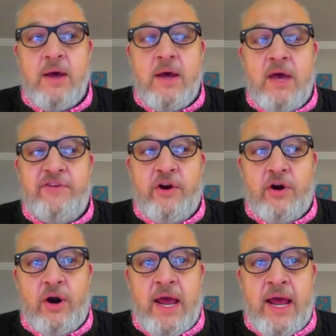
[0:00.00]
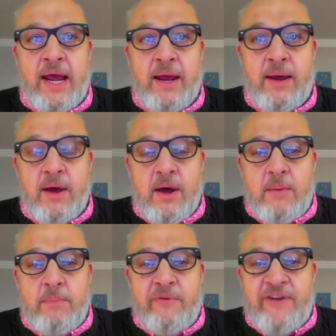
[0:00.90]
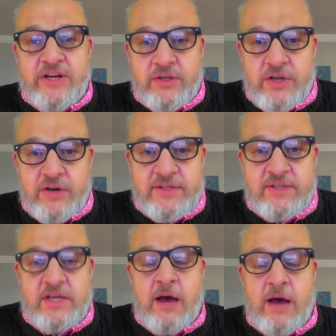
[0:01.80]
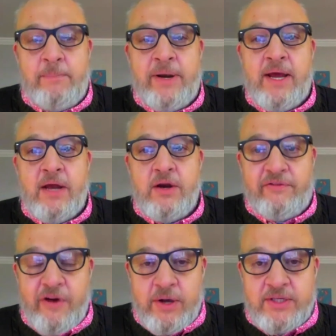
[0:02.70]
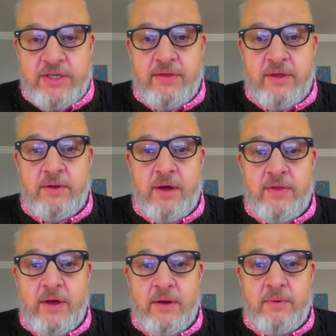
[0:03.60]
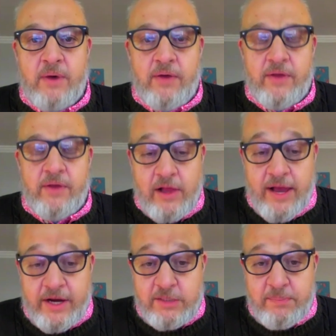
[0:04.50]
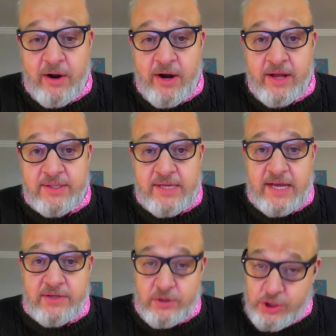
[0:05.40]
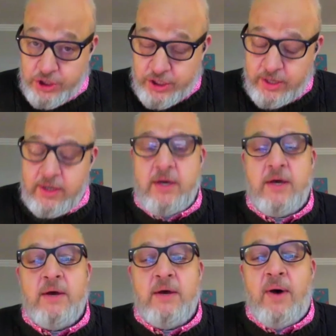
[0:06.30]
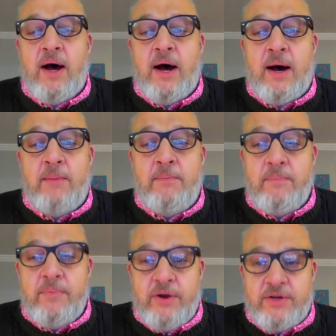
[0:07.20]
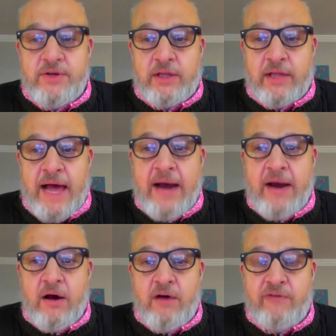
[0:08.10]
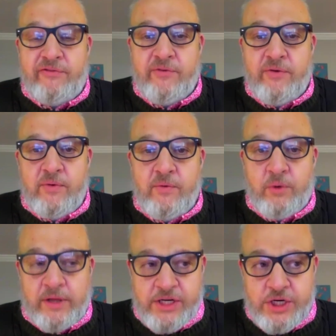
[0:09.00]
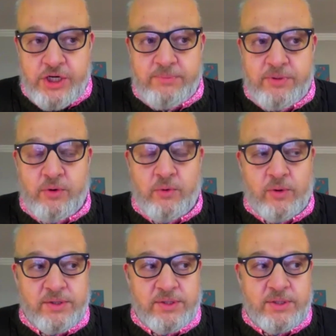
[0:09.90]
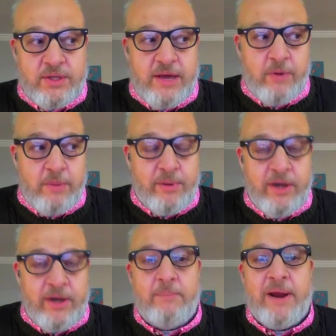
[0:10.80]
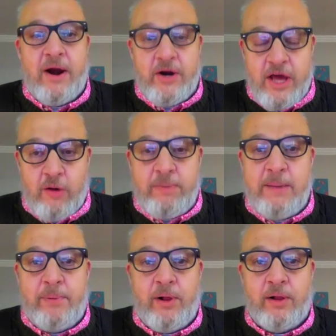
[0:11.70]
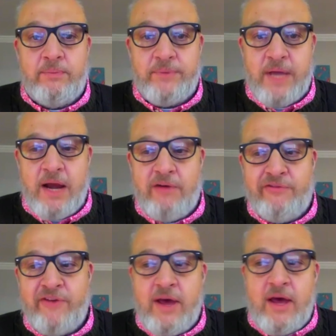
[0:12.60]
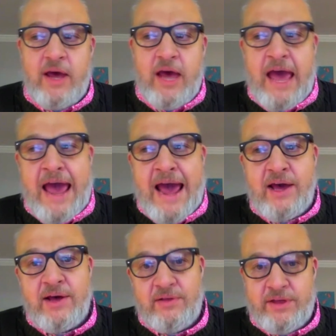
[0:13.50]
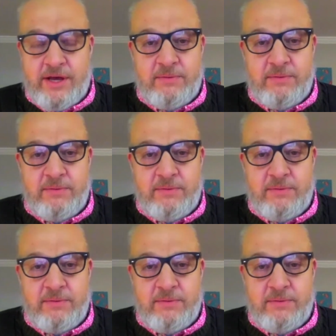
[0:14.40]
if you're a professional services company and you're focused on the client experience, as you should, there's a lot of relationship tools that we bring to bear to help people kind of hack the